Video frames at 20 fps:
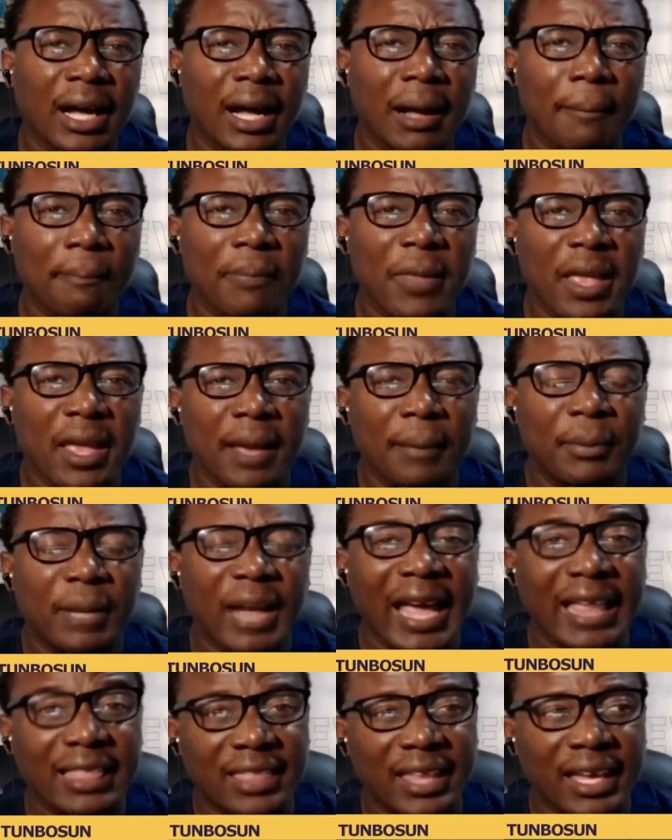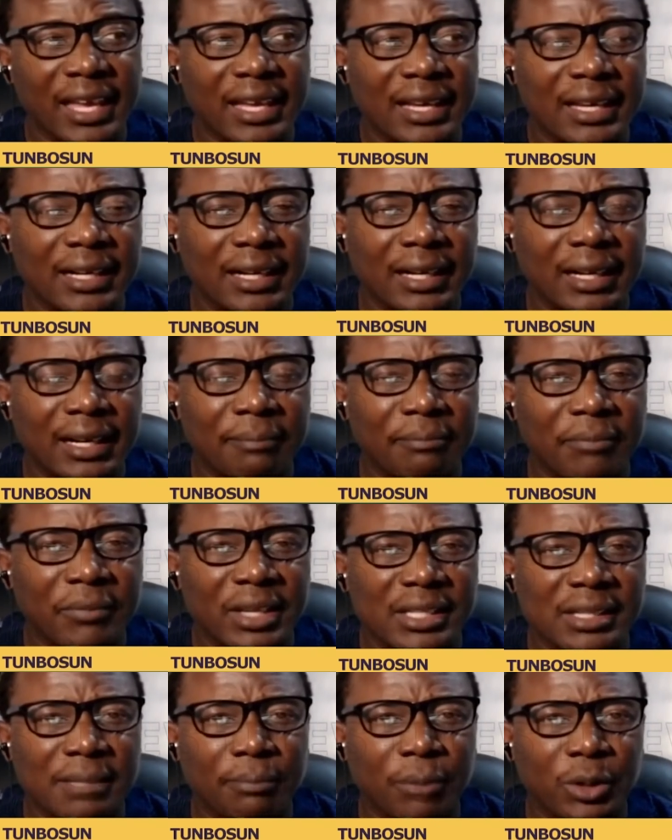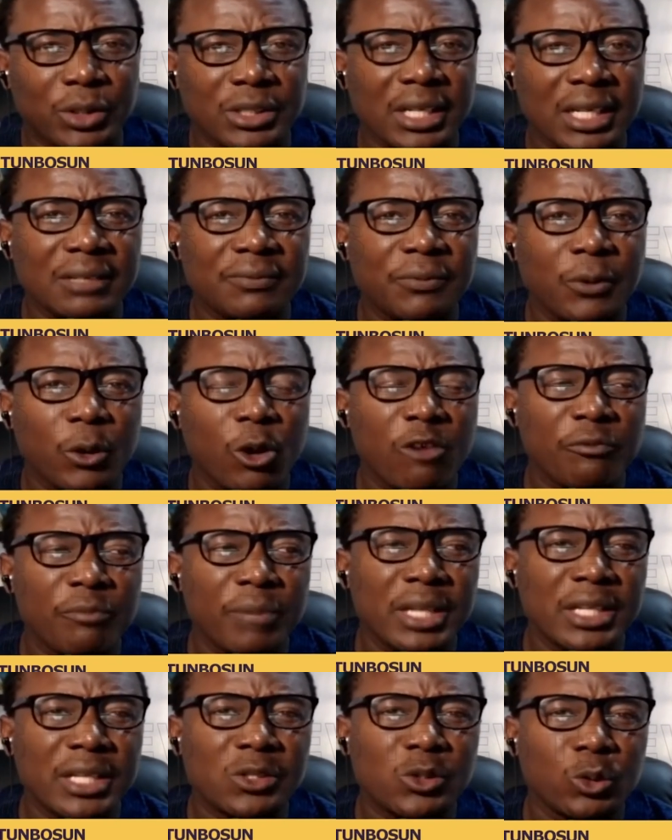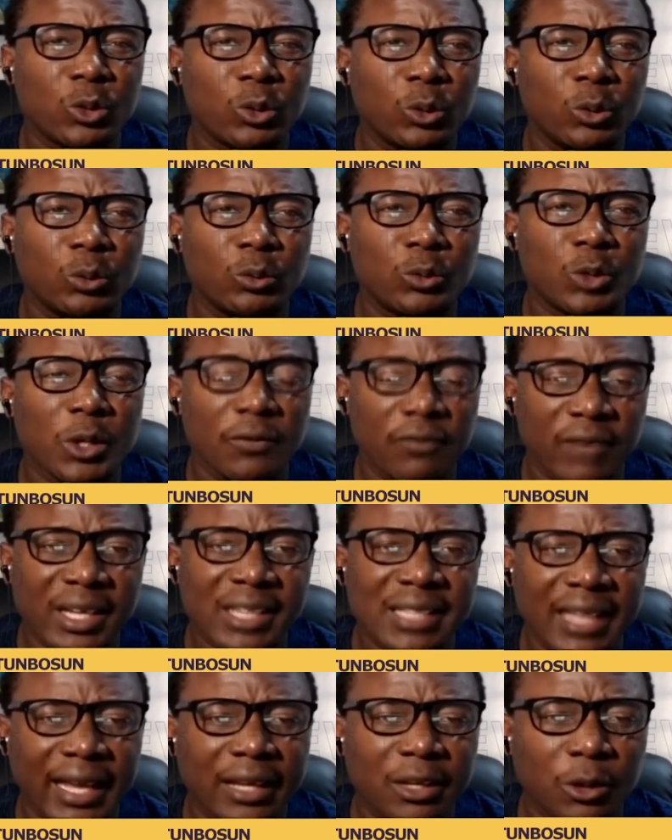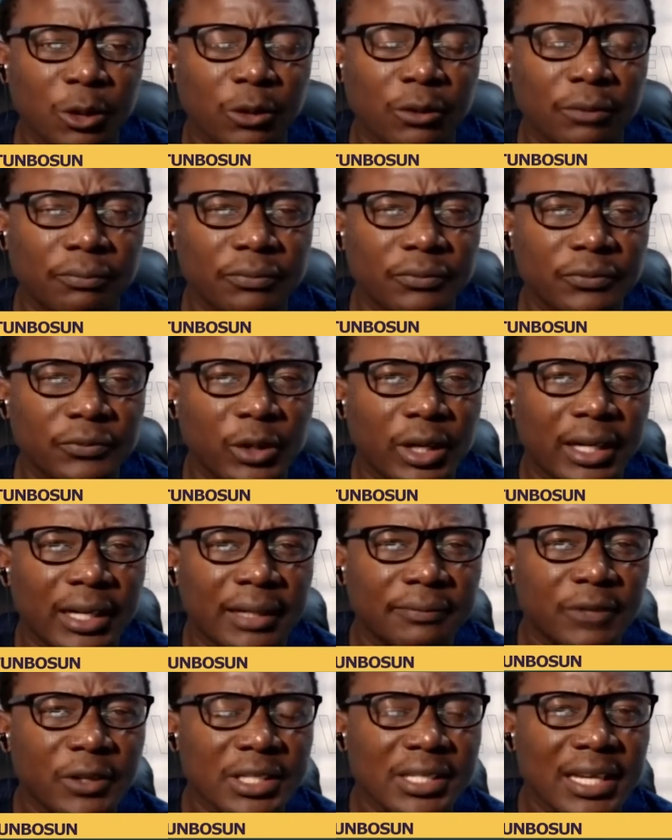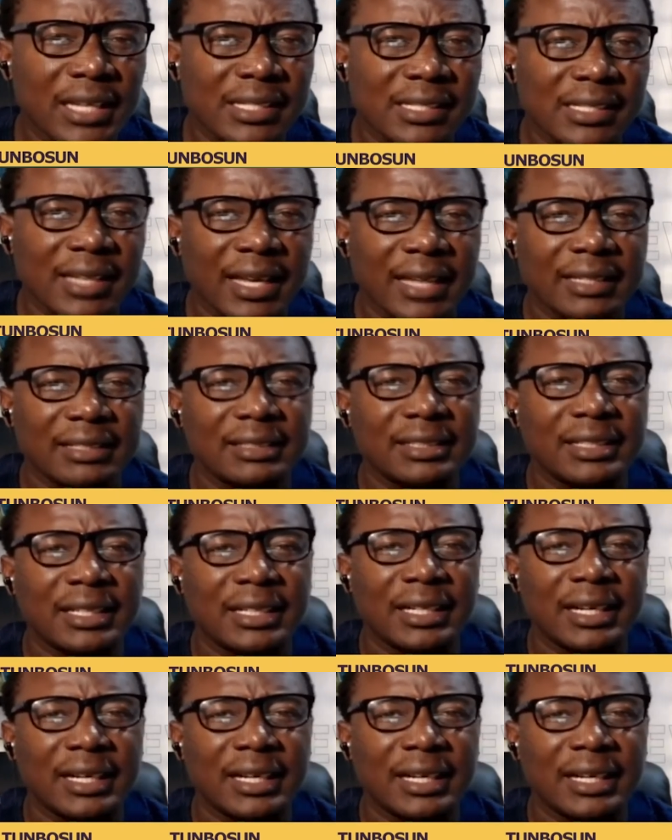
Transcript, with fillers: Um, but I think um, it's important for government to, to invest, like your uh, first guest said,